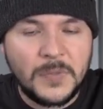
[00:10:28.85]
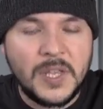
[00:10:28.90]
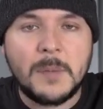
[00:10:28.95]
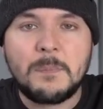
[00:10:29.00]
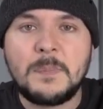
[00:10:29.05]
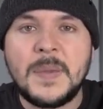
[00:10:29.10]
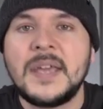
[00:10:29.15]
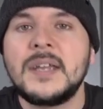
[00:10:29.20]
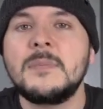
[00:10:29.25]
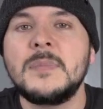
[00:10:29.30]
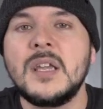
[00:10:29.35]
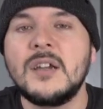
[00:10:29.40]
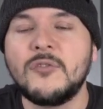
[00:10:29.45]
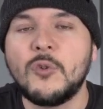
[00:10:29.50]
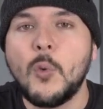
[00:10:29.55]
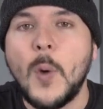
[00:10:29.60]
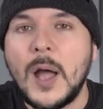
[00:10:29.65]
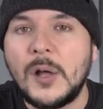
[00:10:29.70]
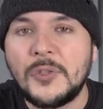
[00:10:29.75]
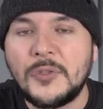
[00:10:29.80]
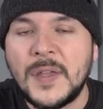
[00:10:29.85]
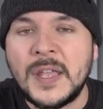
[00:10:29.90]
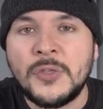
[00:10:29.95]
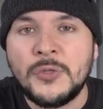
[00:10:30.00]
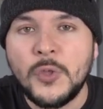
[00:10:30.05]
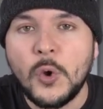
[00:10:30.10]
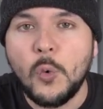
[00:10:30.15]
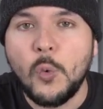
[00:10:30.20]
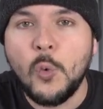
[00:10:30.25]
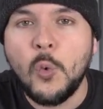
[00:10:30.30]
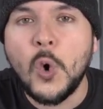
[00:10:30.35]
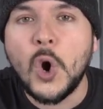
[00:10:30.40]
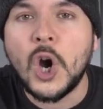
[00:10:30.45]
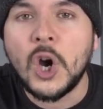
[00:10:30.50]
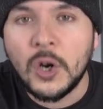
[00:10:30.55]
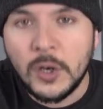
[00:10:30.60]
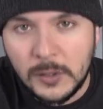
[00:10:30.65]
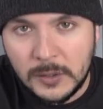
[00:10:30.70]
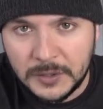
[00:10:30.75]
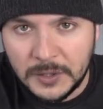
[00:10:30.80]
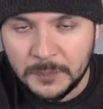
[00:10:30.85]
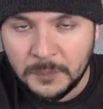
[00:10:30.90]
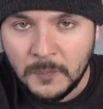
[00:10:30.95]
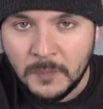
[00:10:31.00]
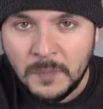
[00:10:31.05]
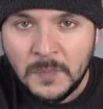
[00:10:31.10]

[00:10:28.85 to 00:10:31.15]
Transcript: the epitome of wealth in the world,